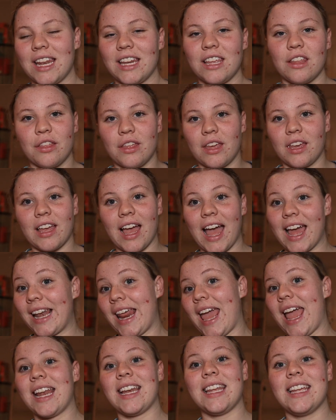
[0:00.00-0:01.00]
anything at
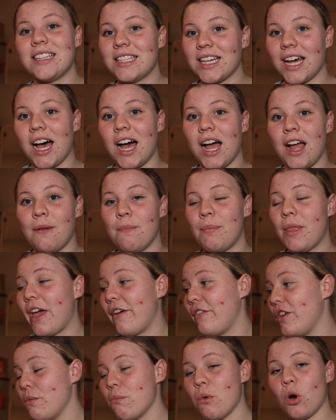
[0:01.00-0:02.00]
any time,
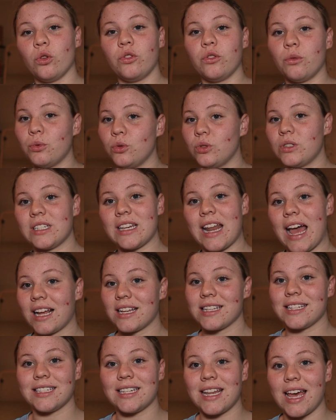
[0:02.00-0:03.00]
having multiple
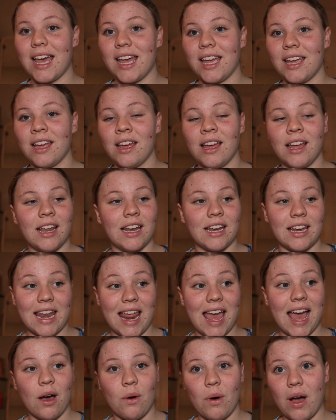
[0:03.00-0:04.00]
snacks a day.
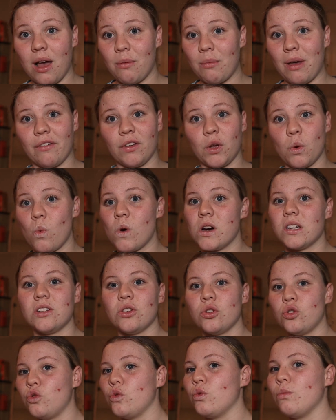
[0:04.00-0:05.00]
Now I'm having 1
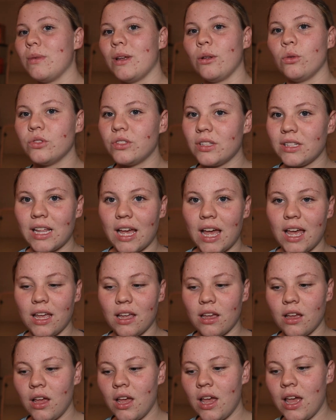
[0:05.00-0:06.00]
to 2 meals a
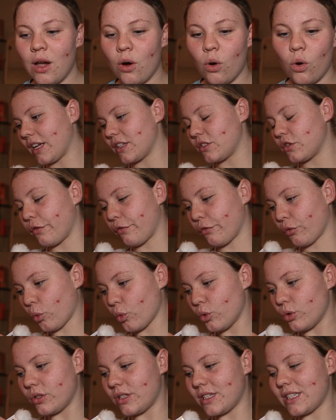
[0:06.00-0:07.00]
day. That's
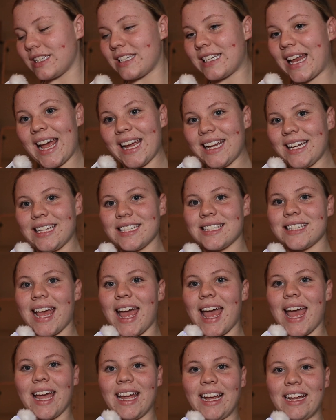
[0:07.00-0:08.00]
fruit, steaks,
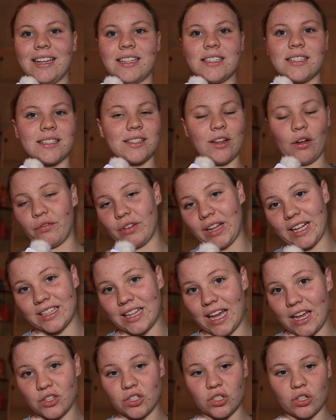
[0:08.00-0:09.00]
eggs, stuff like
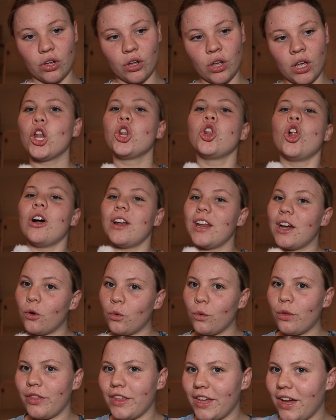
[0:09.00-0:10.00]
that. So a lot
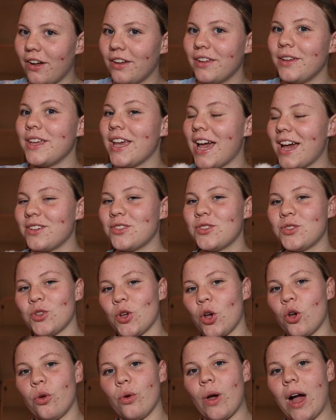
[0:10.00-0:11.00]
healthier, yes.
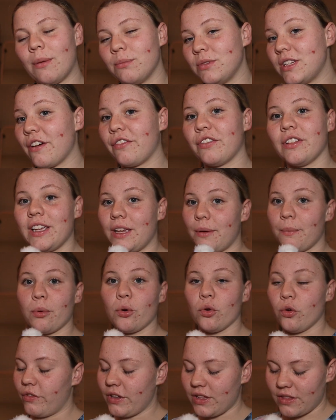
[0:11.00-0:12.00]
So I'm definitely
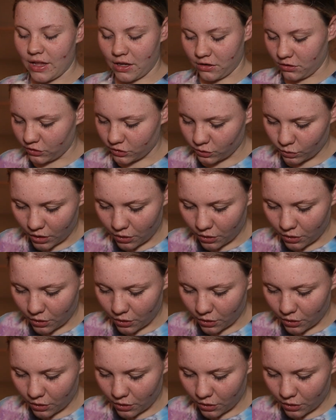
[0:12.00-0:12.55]
improving that as